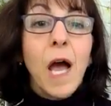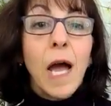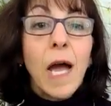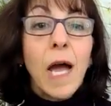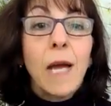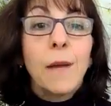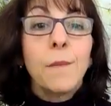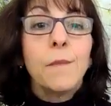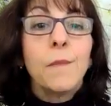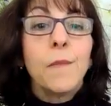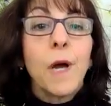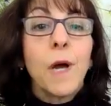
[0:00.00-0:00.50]

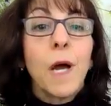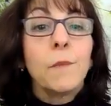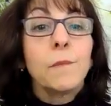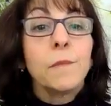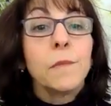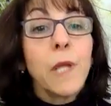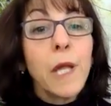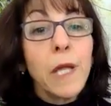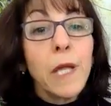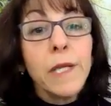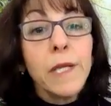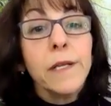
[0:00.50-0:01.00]
I'm
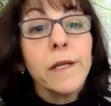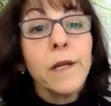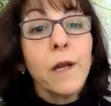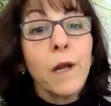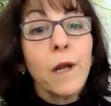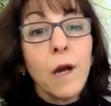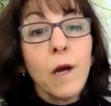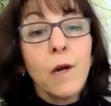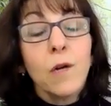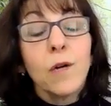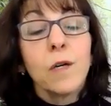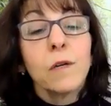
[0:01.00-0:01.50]
letting
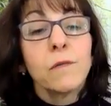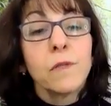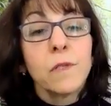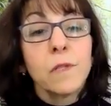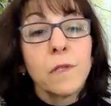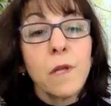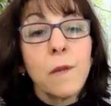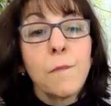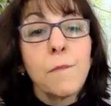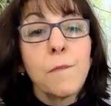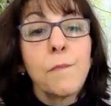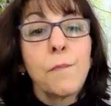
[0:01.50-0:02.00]
go of
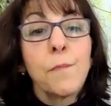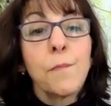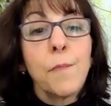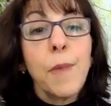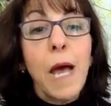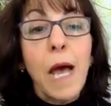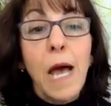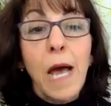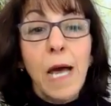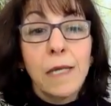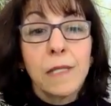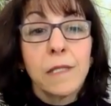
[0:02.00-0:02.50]
some
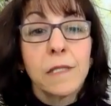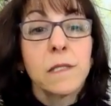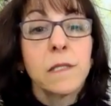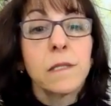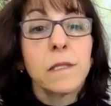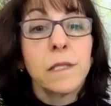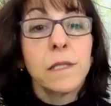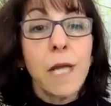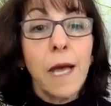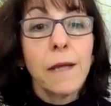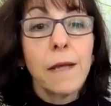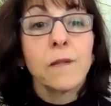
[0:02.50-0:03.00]
past
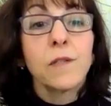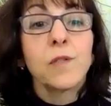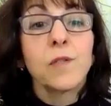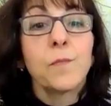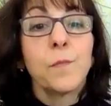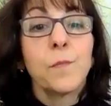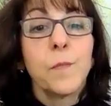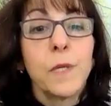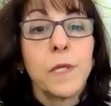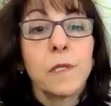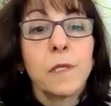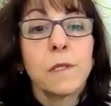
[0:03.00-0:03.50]

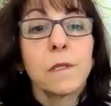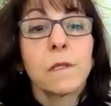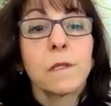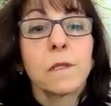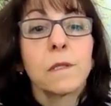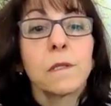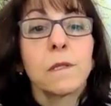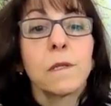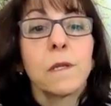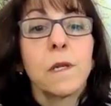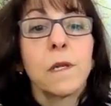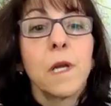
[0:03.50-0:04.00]

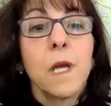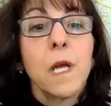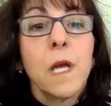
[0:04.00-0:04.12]
attachments.